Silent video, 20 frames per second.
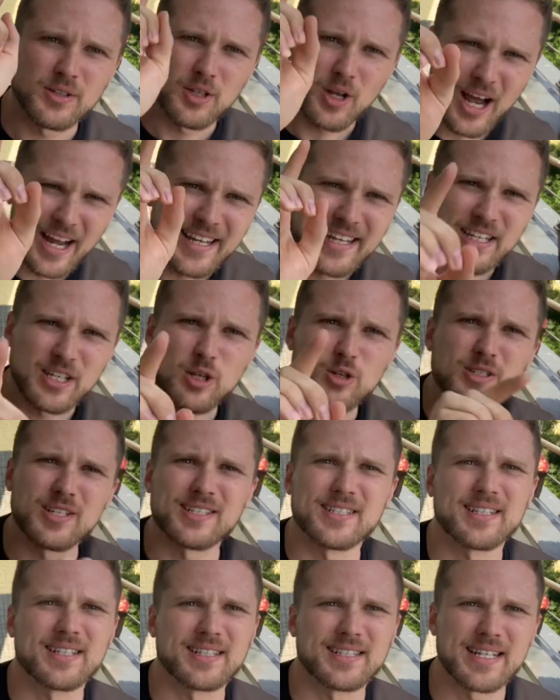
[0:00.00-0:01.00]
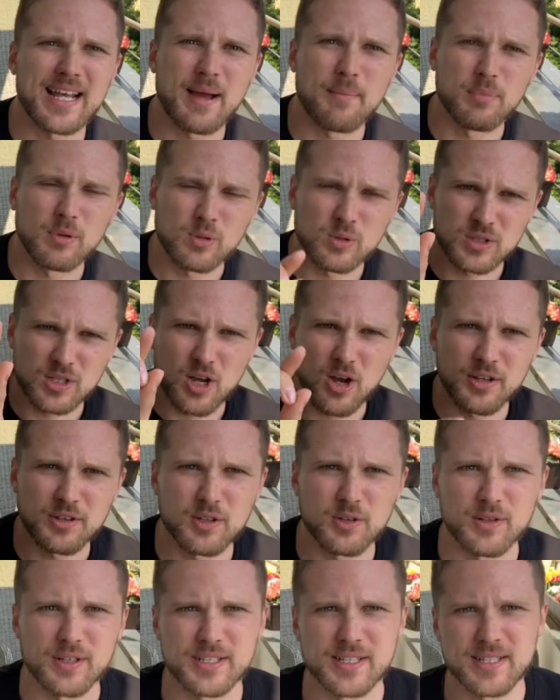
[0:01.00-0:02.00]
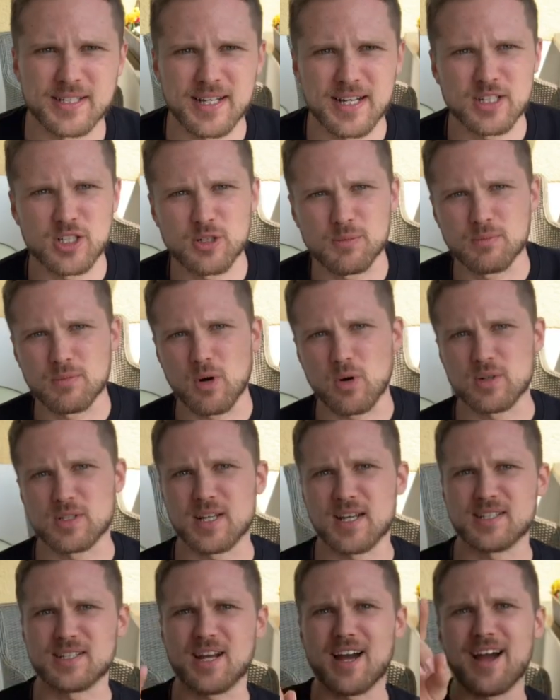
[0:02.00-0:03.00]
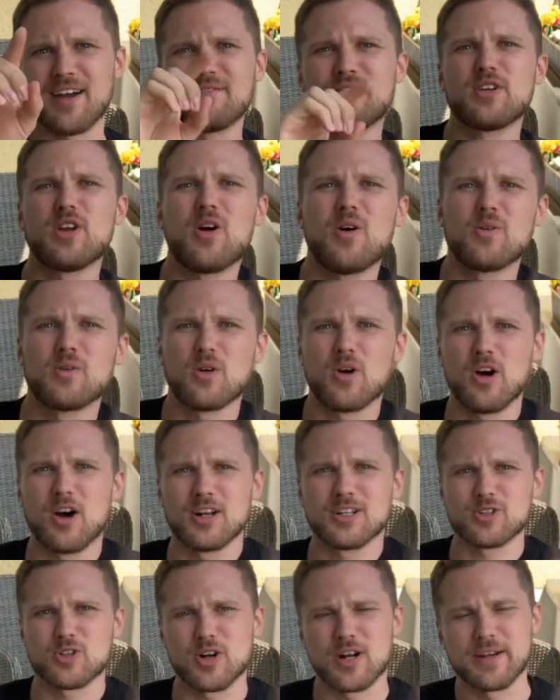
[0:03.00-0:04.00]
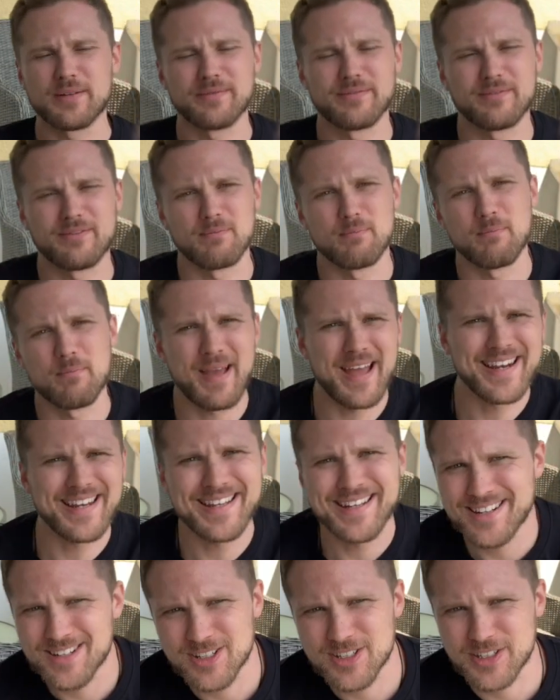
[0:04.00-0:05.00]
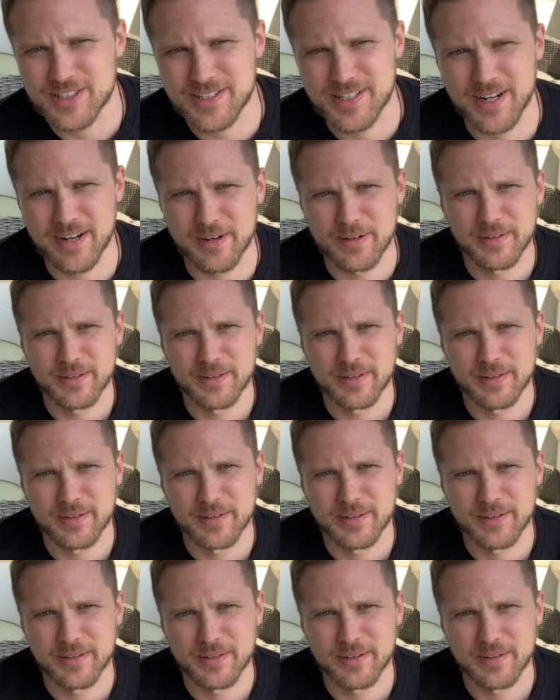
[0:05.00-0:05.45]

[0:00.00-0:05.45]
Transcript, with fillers: I could use as an example who's gone through this ascension process. I've known Andre many years now.